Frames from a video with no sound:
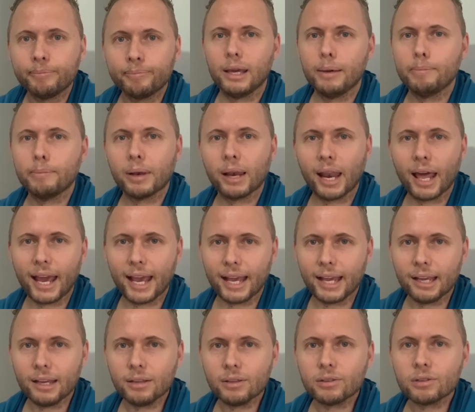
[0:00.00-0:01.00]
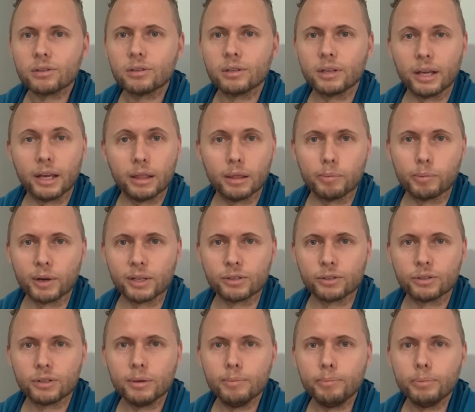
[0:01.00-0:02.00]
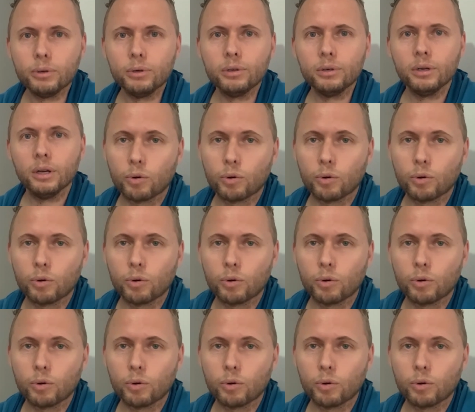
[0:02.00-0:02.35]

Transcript: He plays in the present simple,